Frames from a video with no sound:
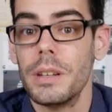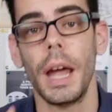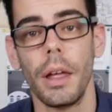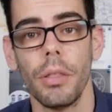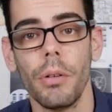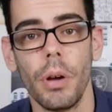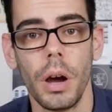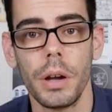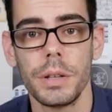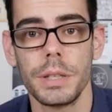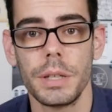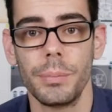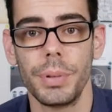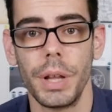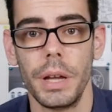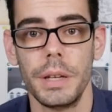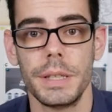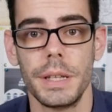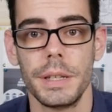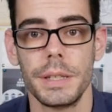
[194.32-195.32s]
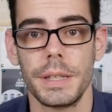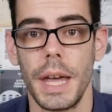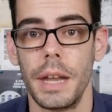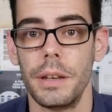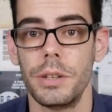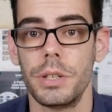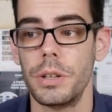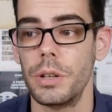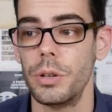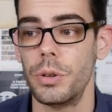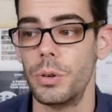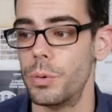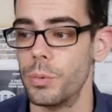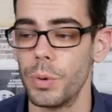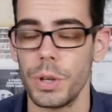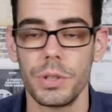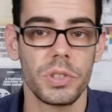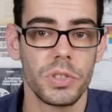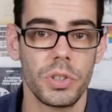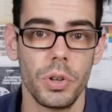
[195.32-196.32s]
Now, there are some places that do
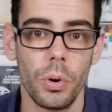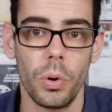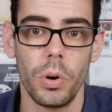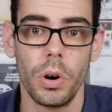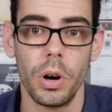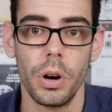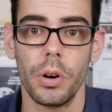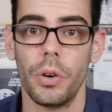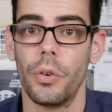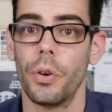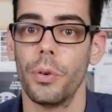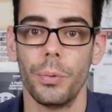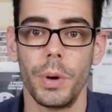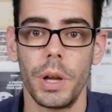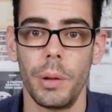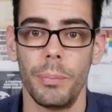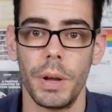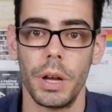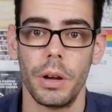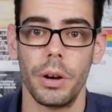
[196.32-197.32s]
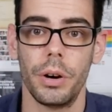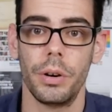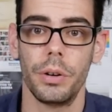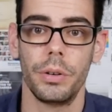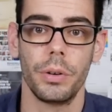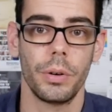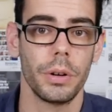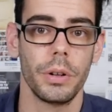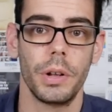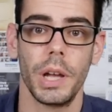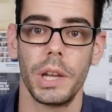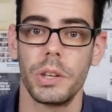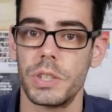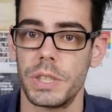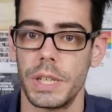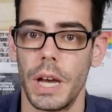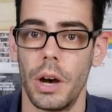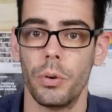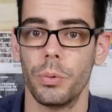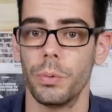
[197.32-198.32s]
restore or rebuild or like
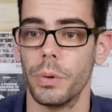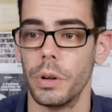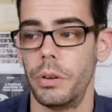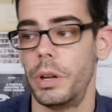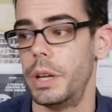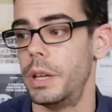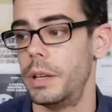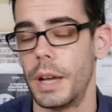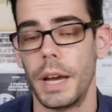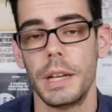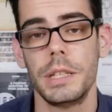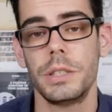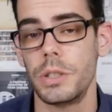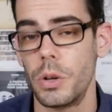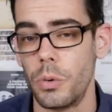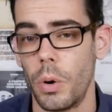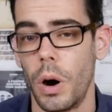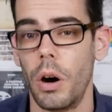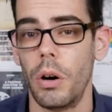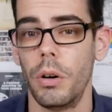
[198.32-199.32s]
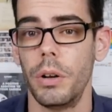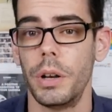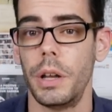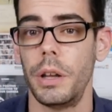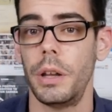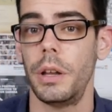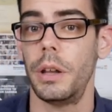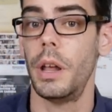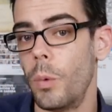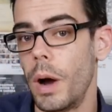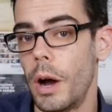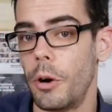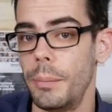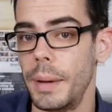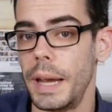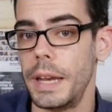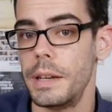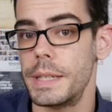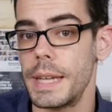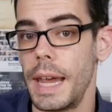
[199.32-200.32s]
sell really nice quality,
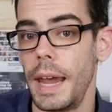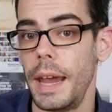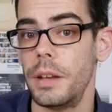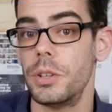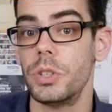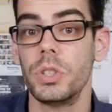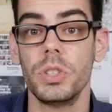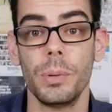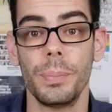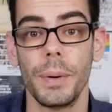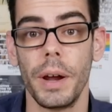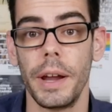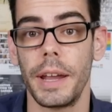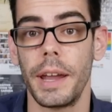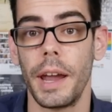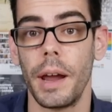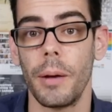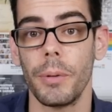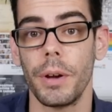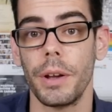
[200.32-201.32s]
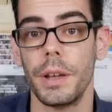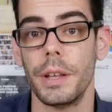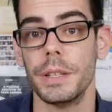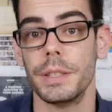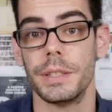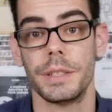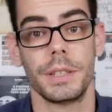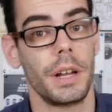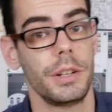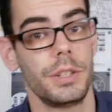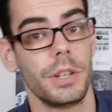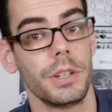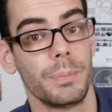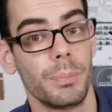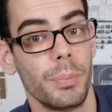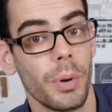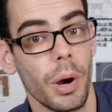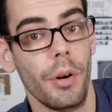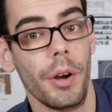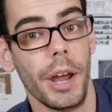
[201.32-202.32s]
well-maintained Super eight cameras, such as
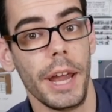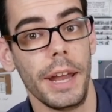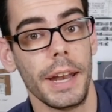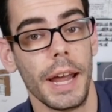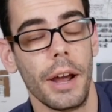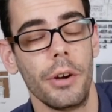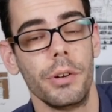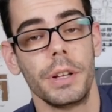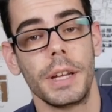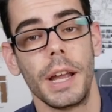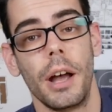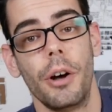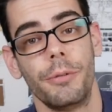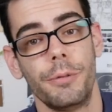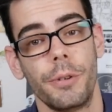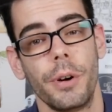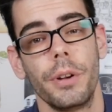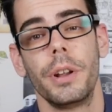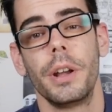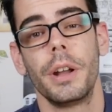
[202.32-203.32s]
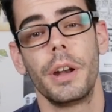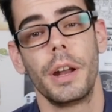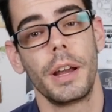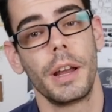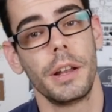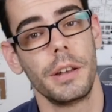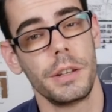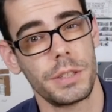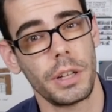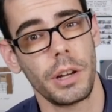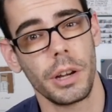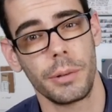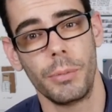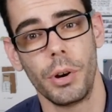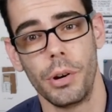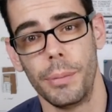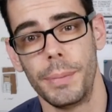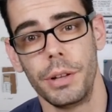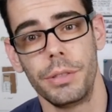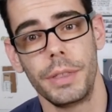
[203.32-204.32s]
Pro eight, out in California, and I'm going to talk
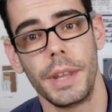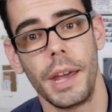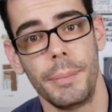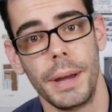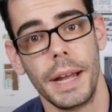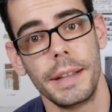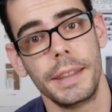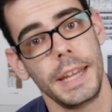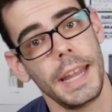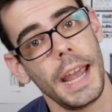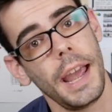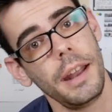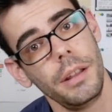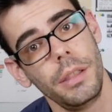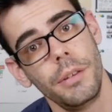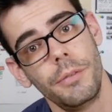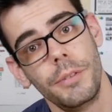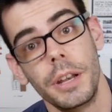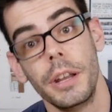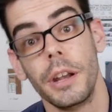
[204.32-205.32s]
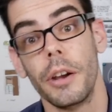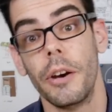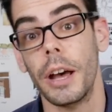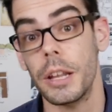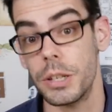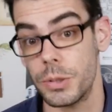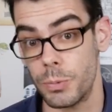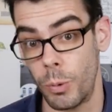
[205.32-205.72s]
more about them at the end of the video as